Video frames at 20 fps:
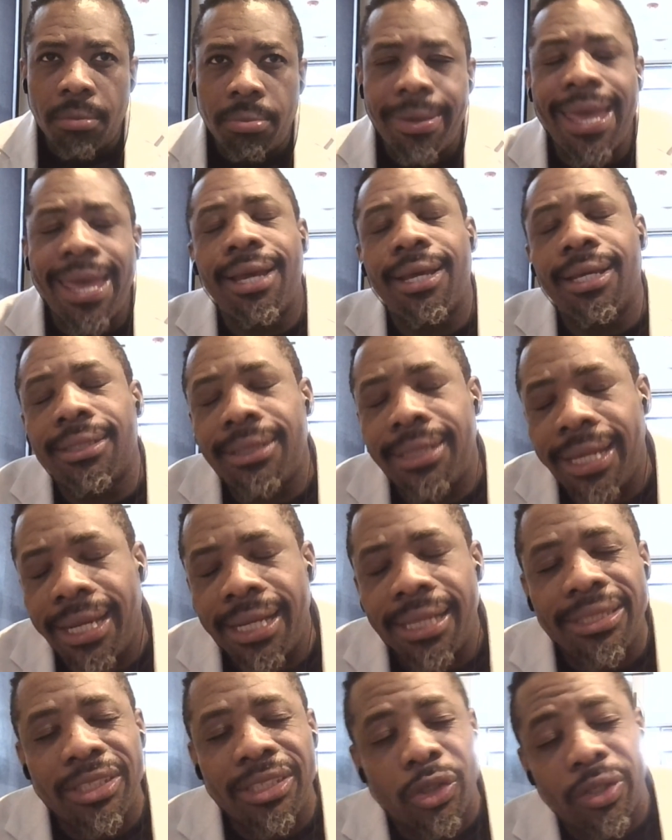make a
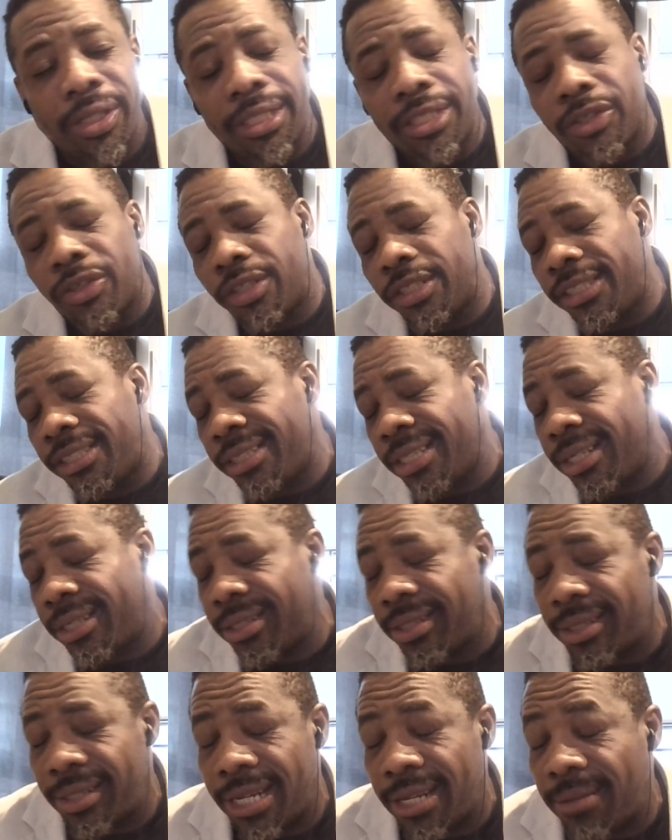taste on it on the
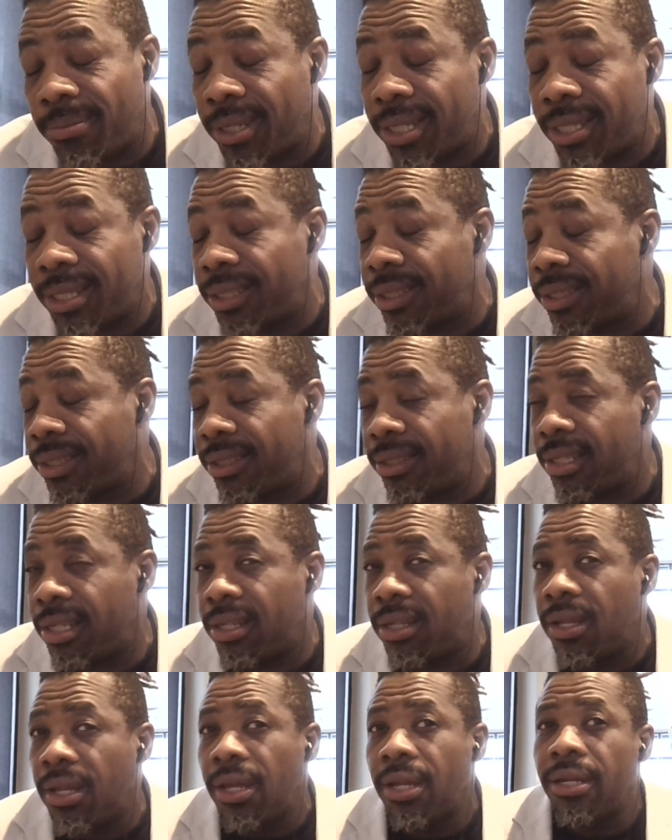second day, because
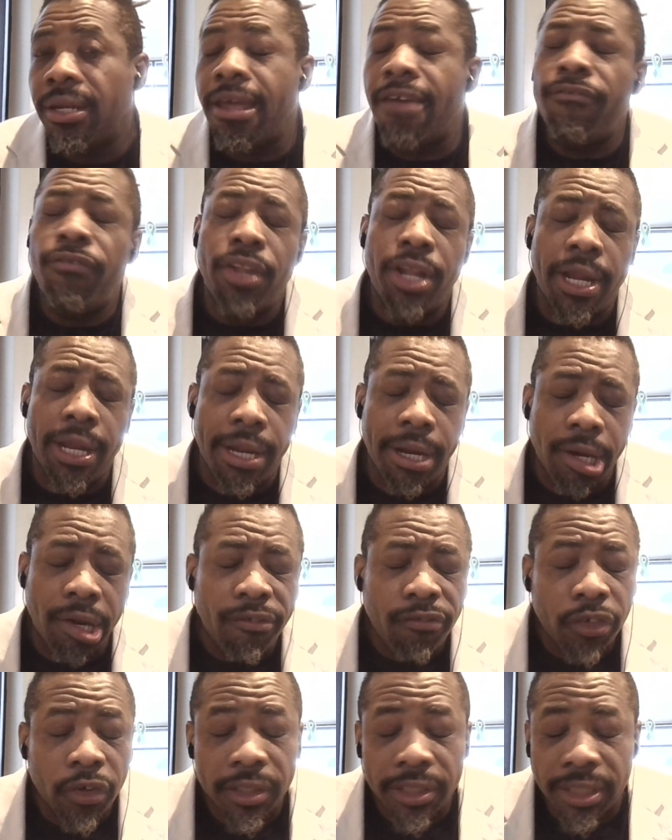definitely the
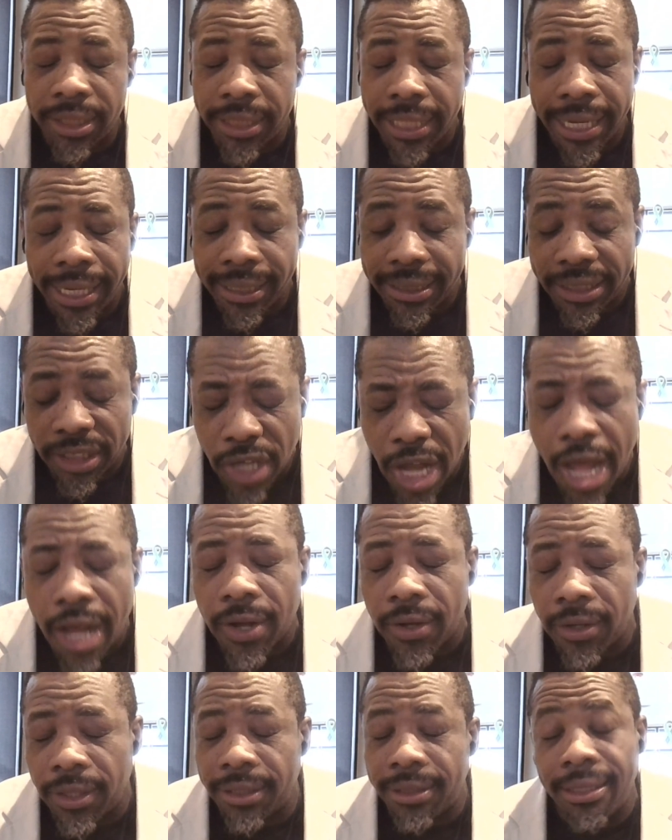first day it's
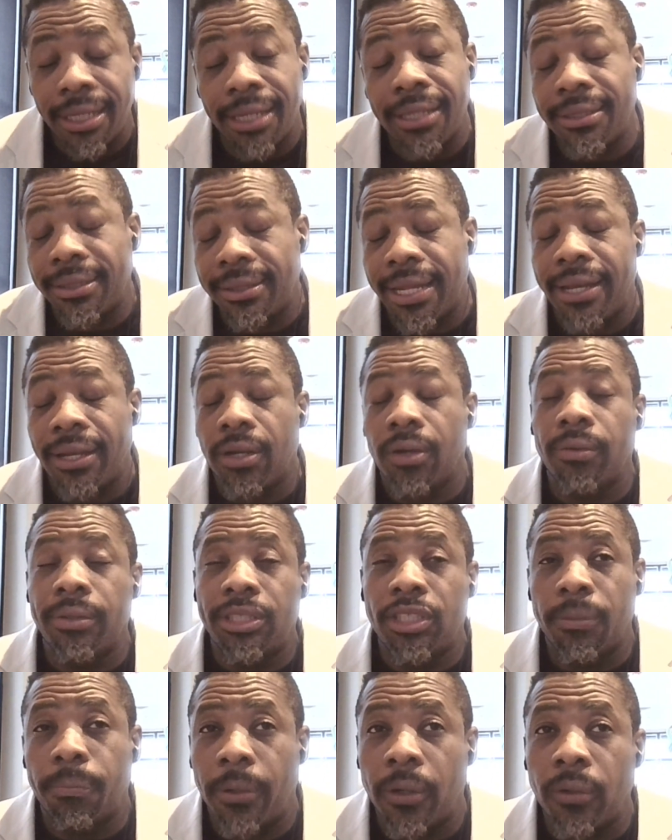not going to taste like how
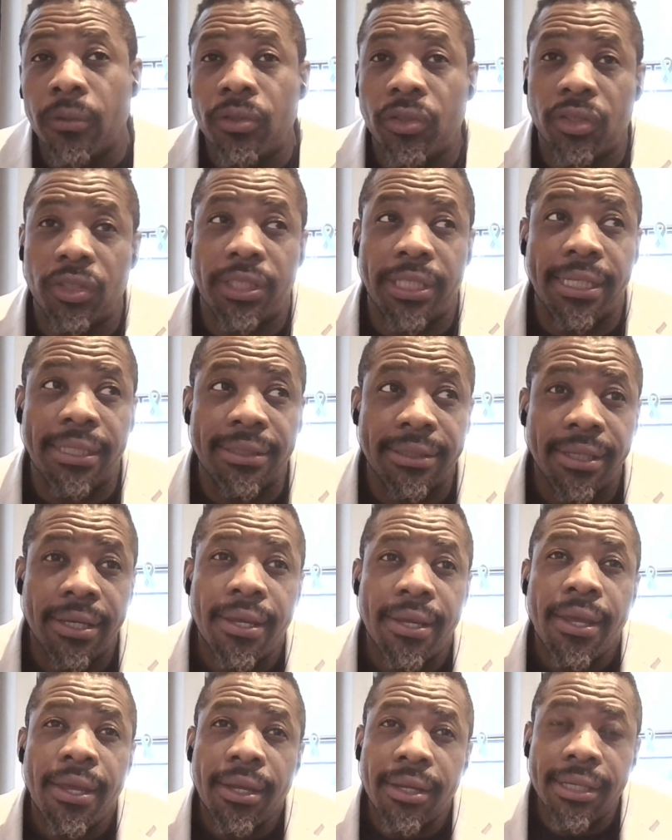it's supposed to taste,
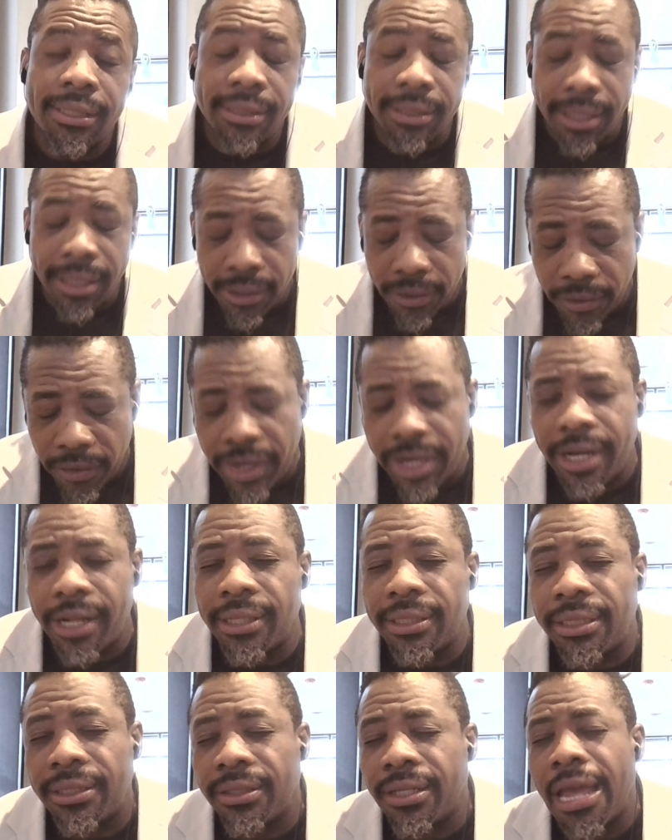because the
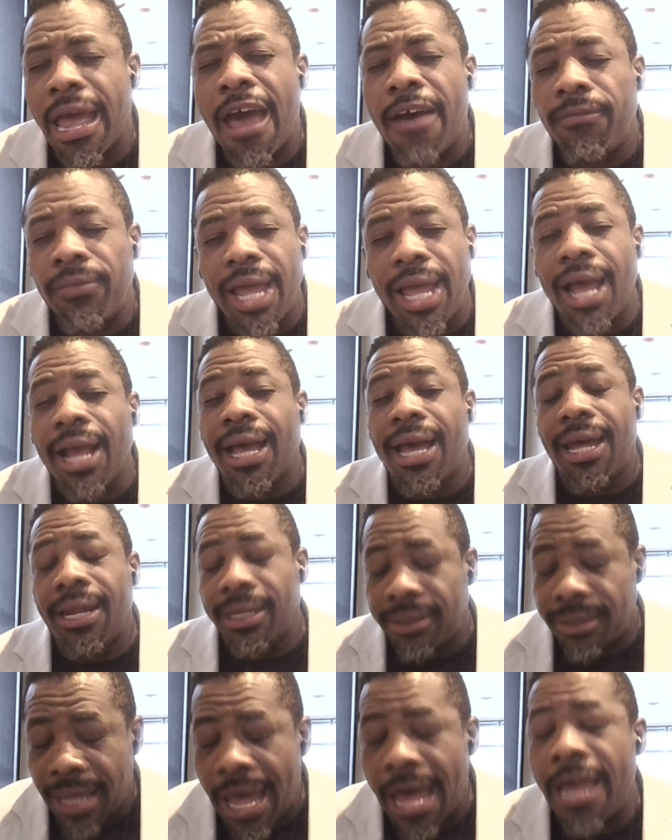ingredients there have not got
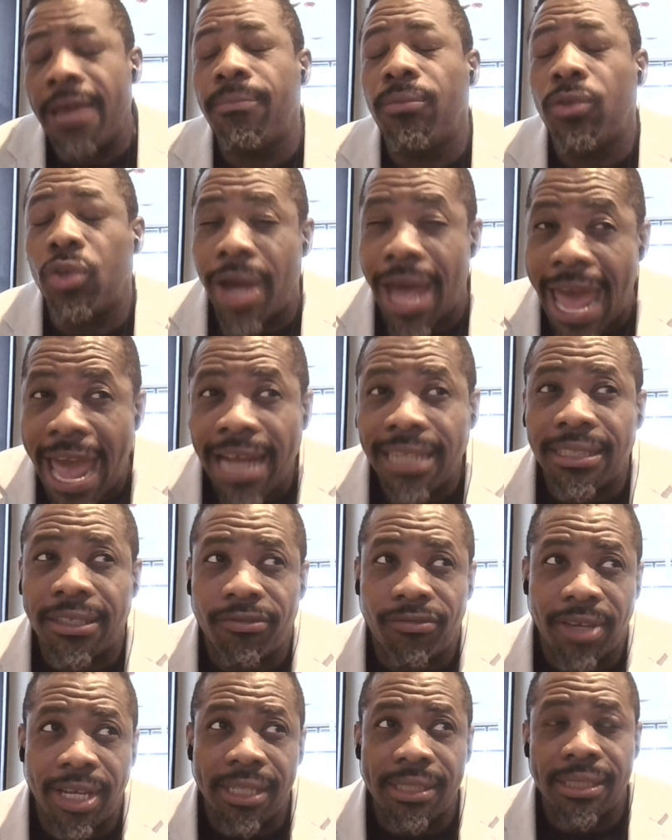the time to
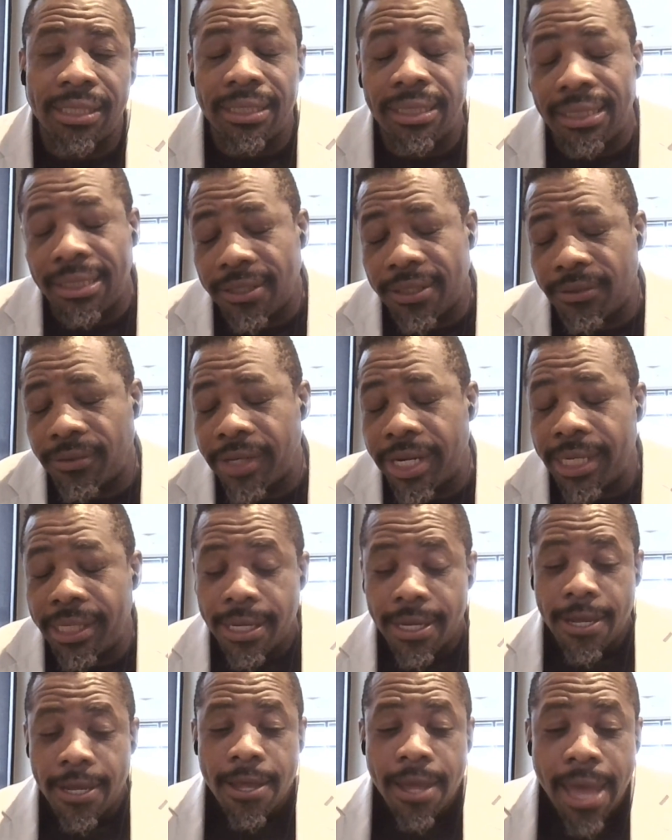activate, incinerate,
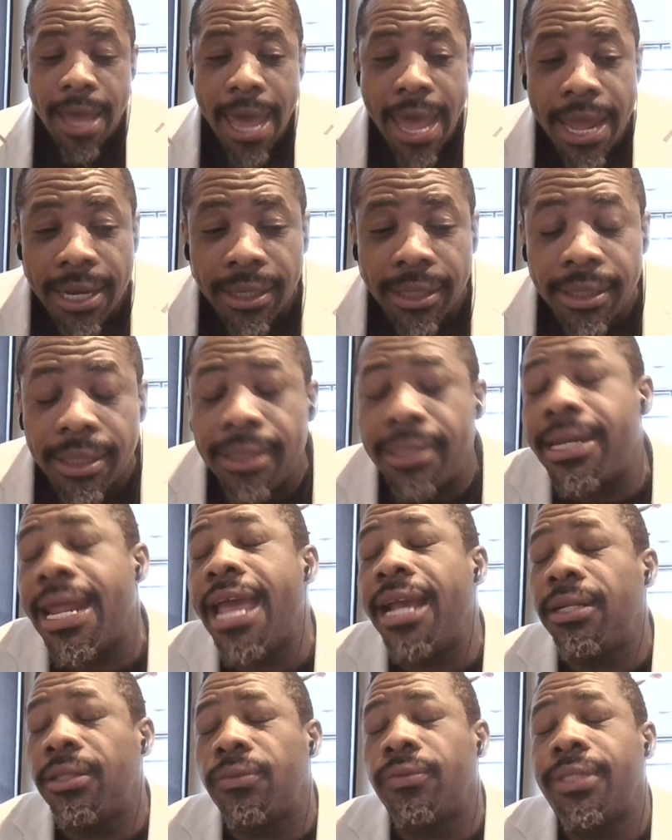and
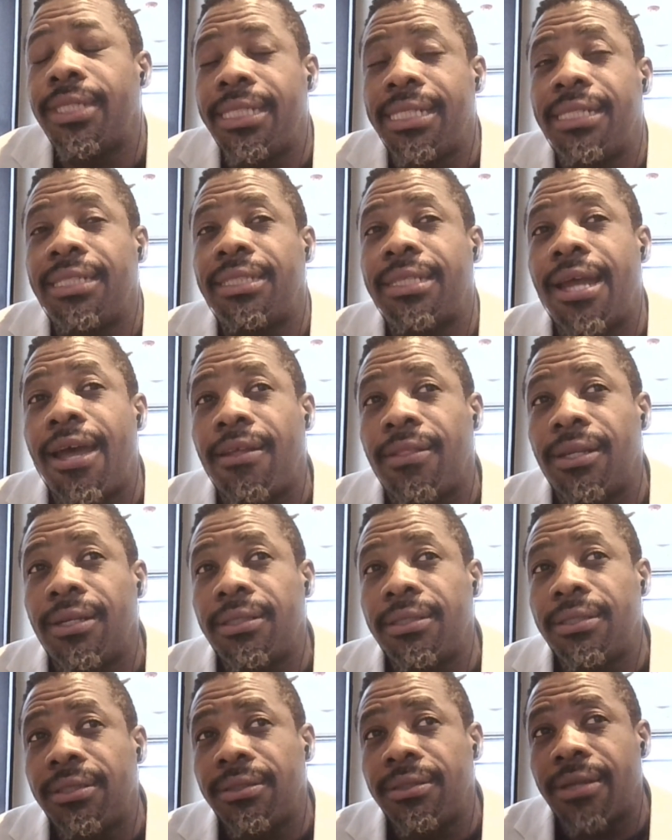connect with each
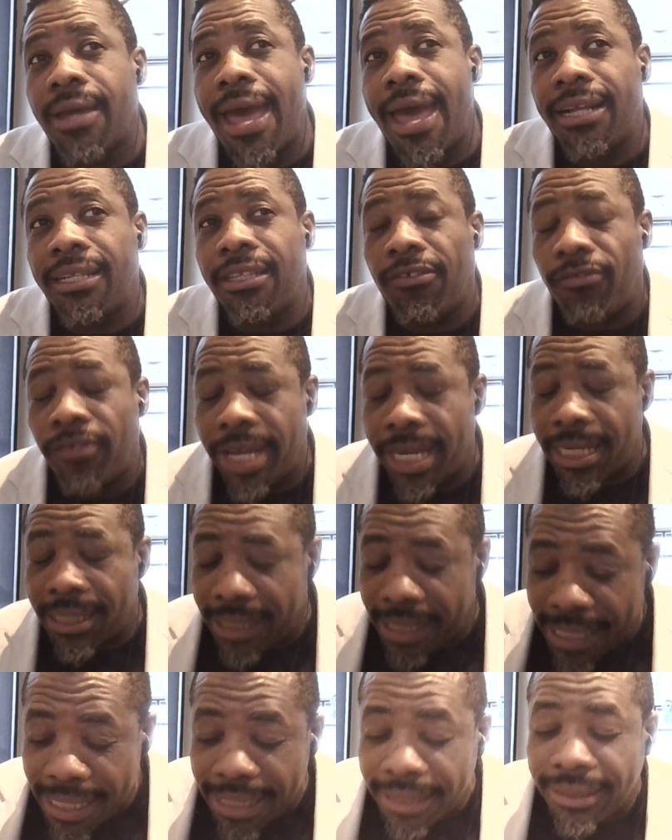other to activate
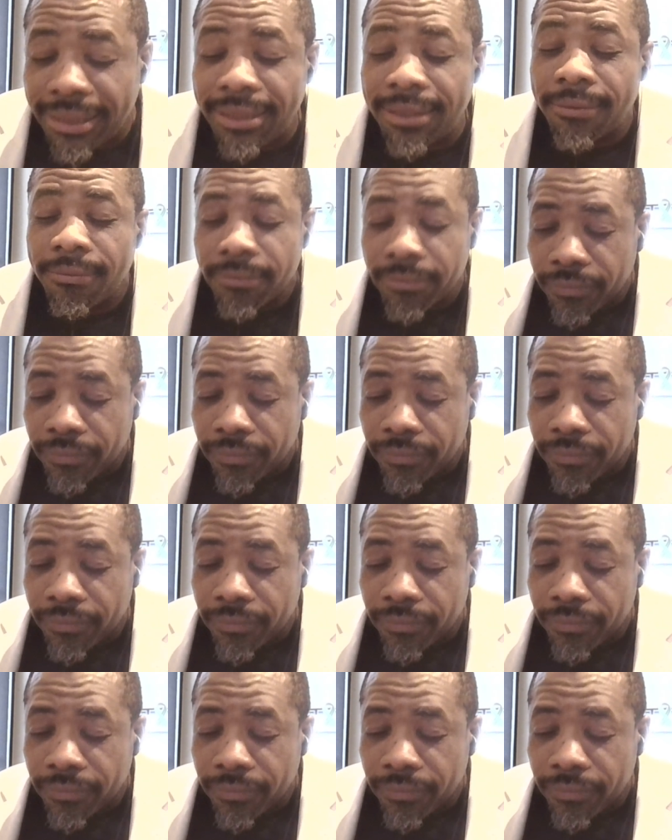each